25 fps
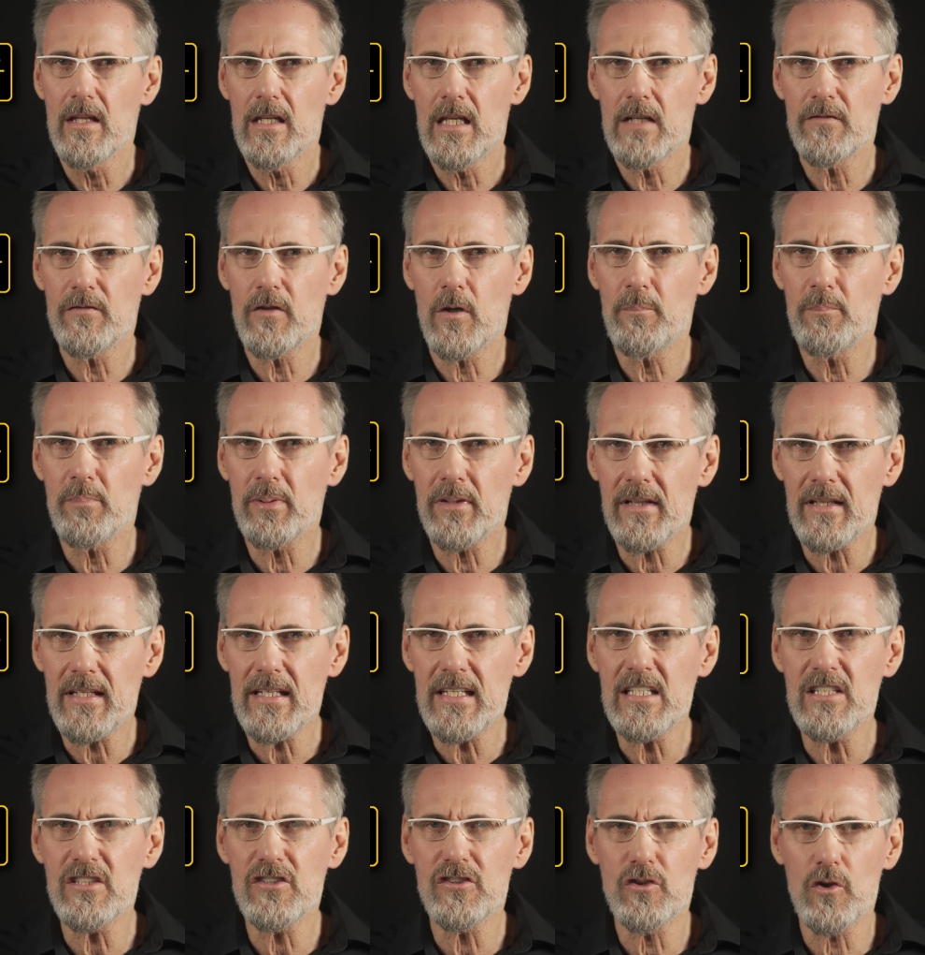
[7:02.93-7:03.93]
Therefore,
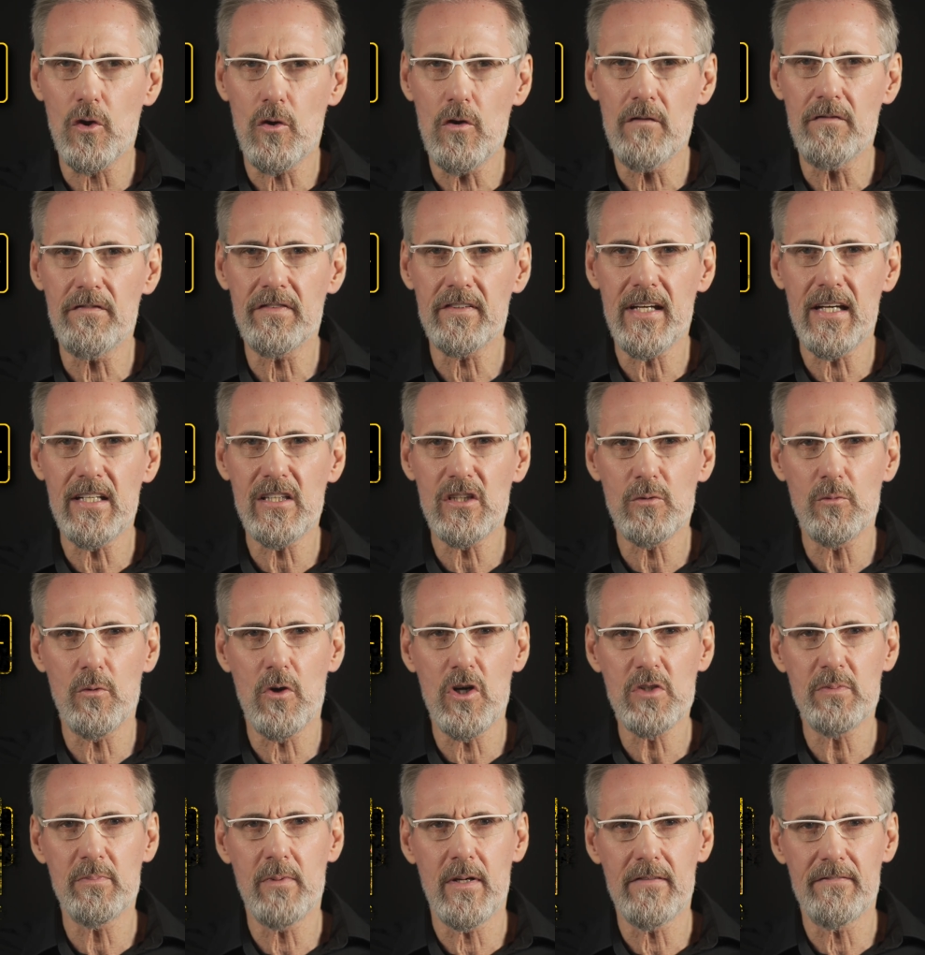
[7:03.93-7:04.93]
please don't forget to
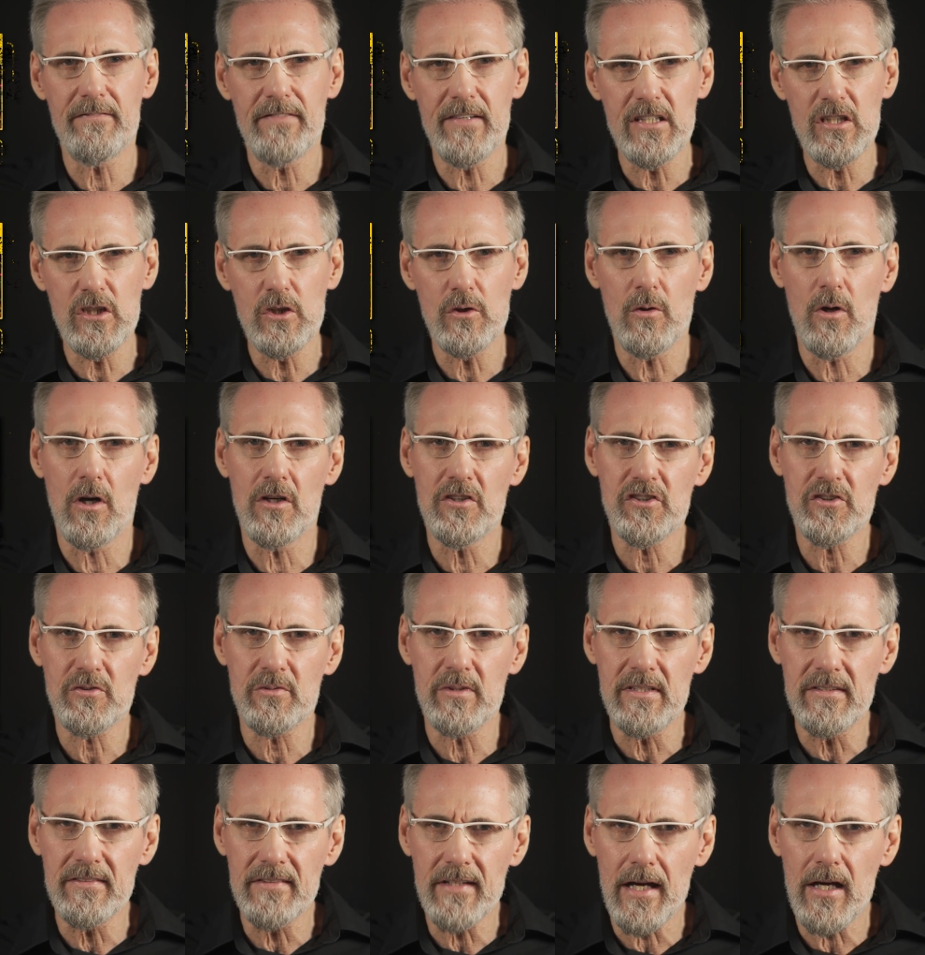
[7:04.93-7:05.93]
watch my video on
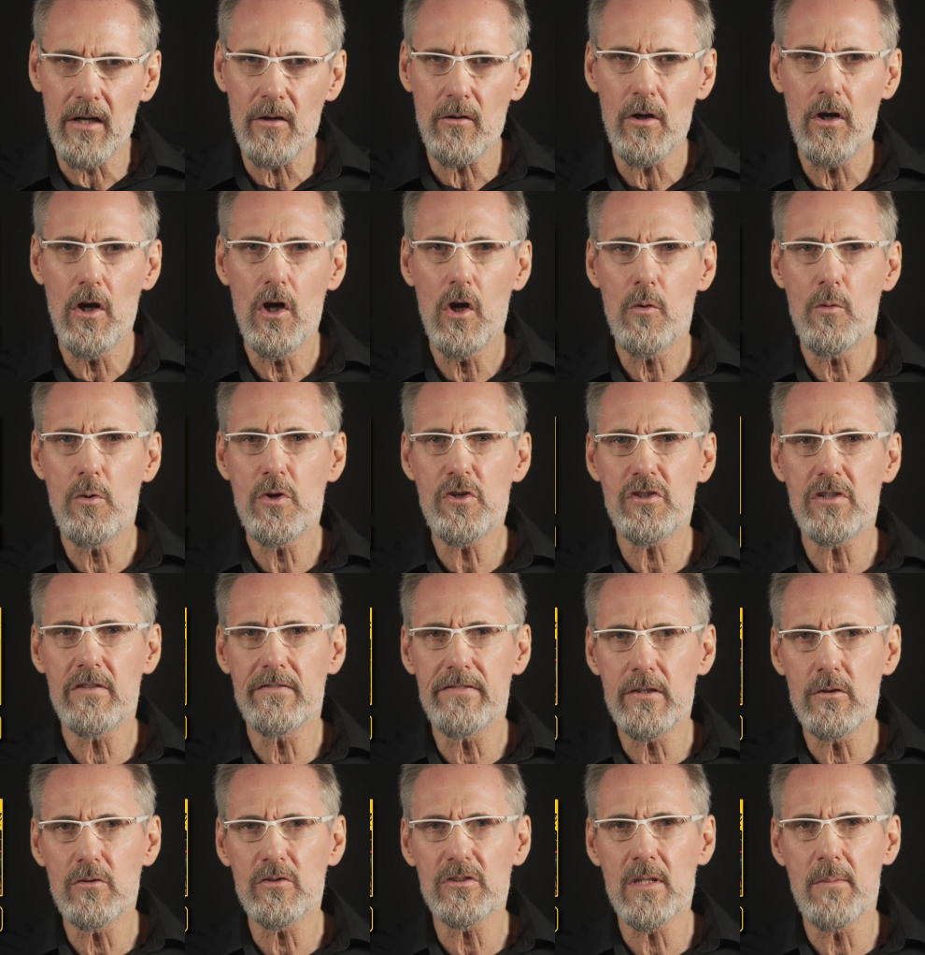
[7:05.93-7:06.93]
screen now, which
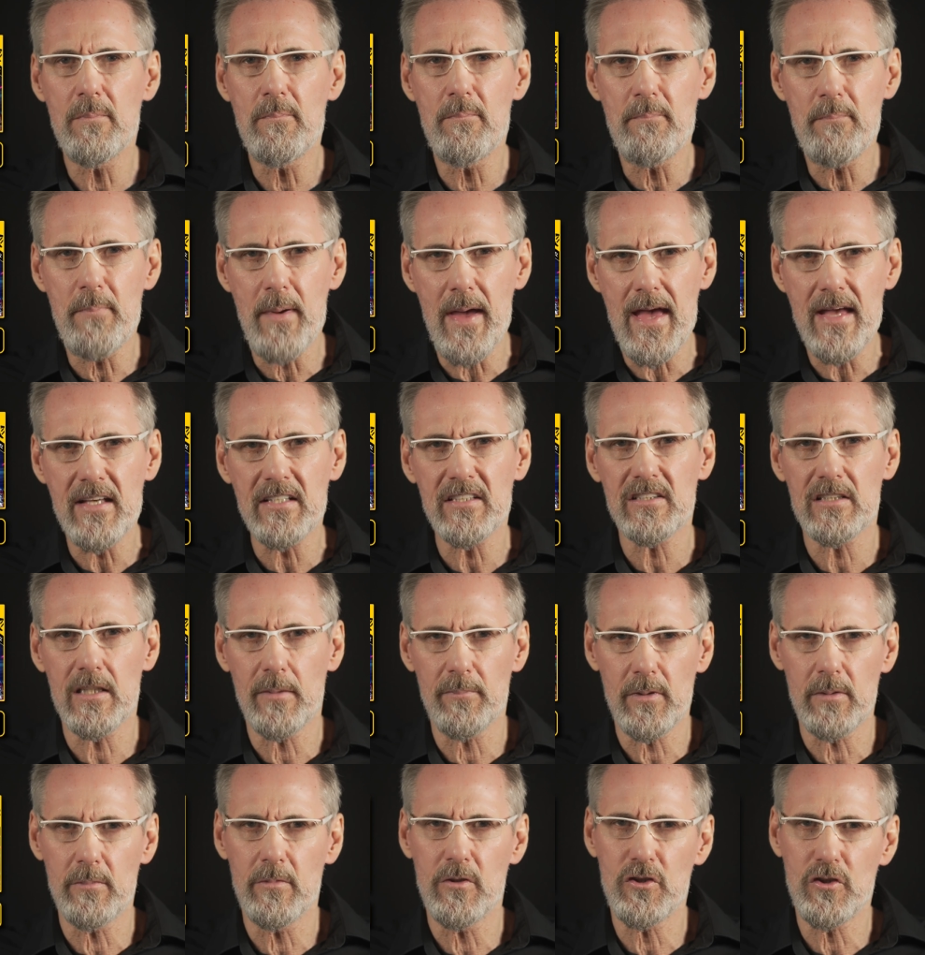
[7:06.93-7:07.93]
reveals the best
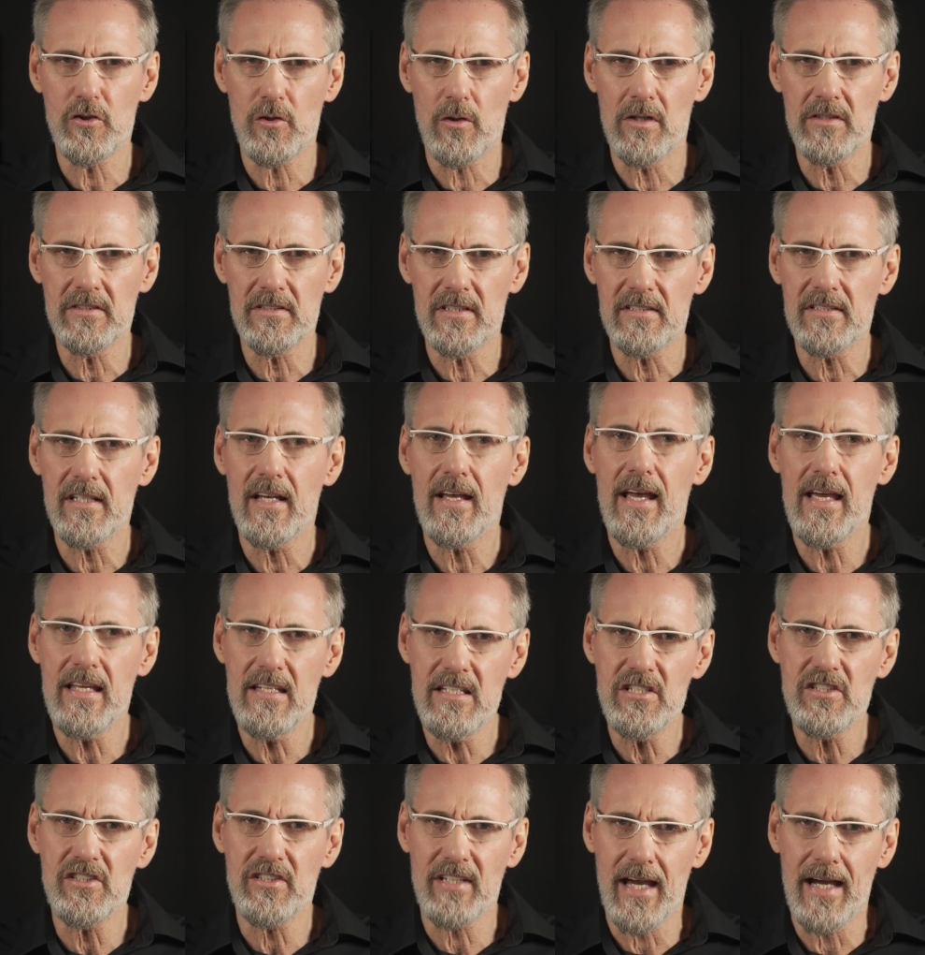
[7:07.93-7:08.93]
supplement choices
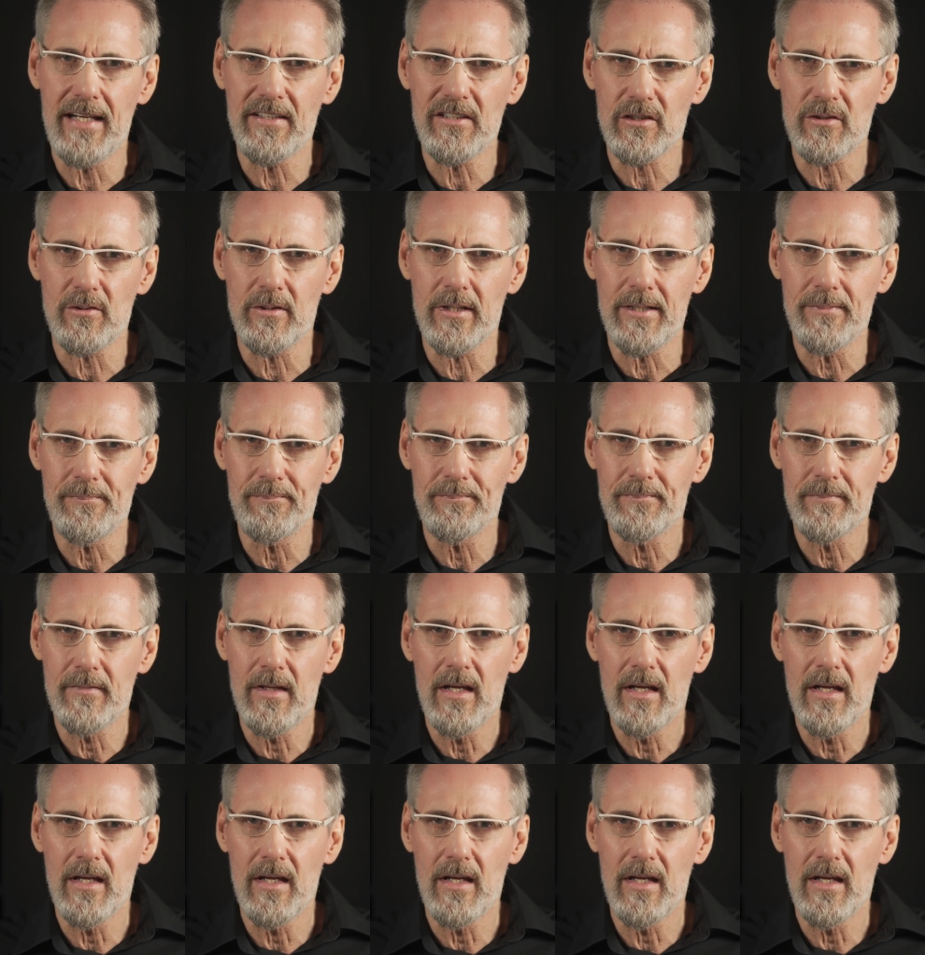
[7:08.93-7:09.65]
in each category.